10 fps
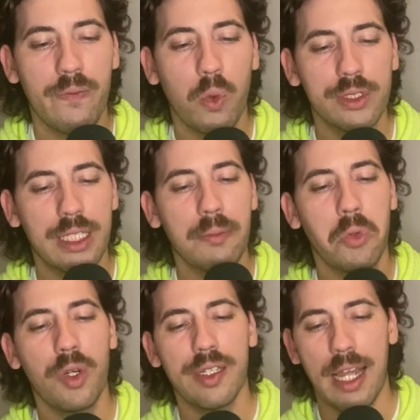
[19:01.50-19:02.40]

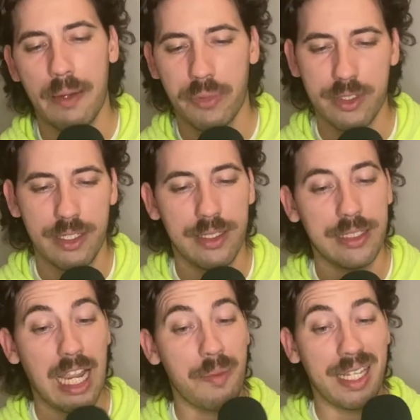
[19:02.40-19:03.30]
14.9% of the
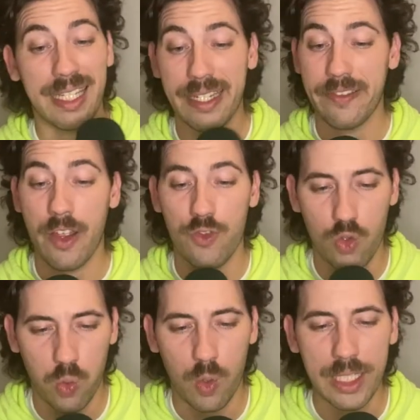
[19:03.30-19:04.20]
time. Again,
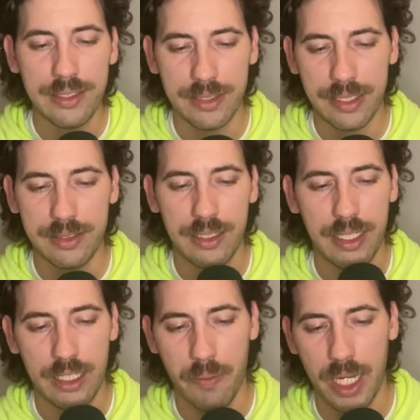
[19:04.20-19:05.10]
26
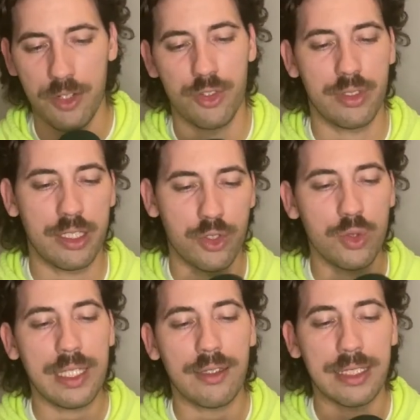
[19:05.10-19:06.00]
in the majors. In
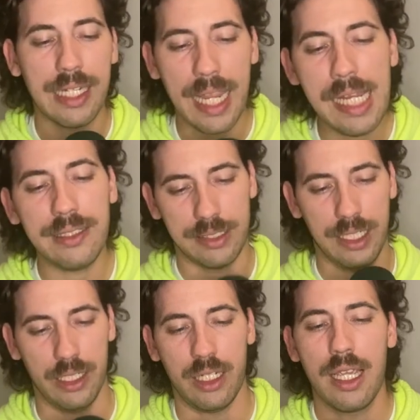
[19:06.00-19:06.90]

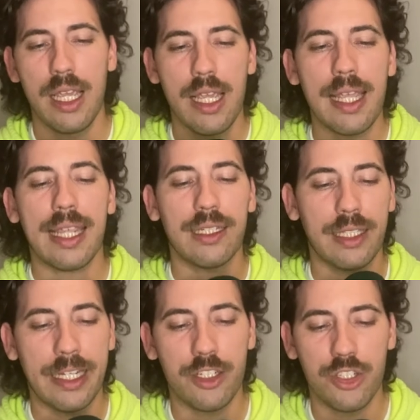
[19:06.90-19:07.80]
2018,
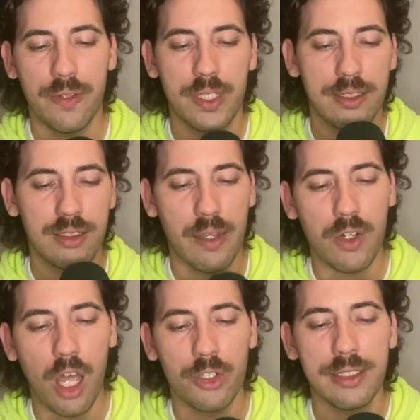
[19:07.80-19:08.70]
Atlanta shifted
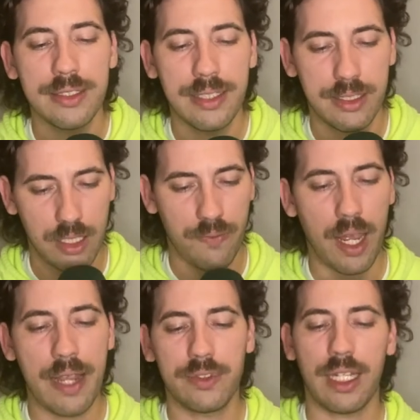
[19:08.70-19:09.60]

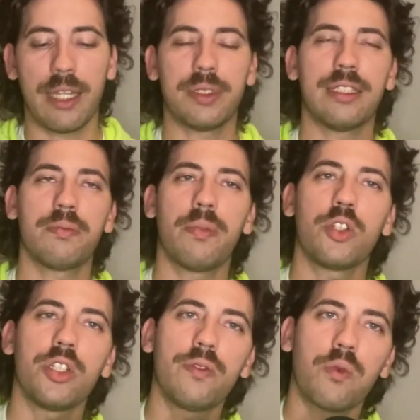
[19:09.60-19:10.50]
765 times. That's
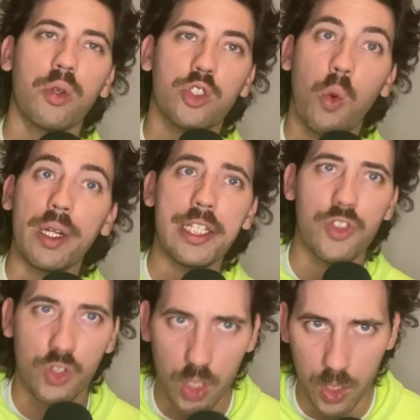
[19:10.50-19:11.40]
good for
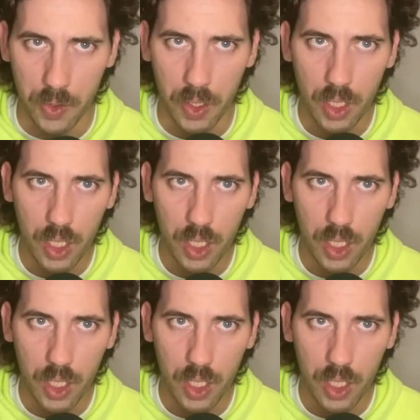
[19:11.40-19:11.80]
23rd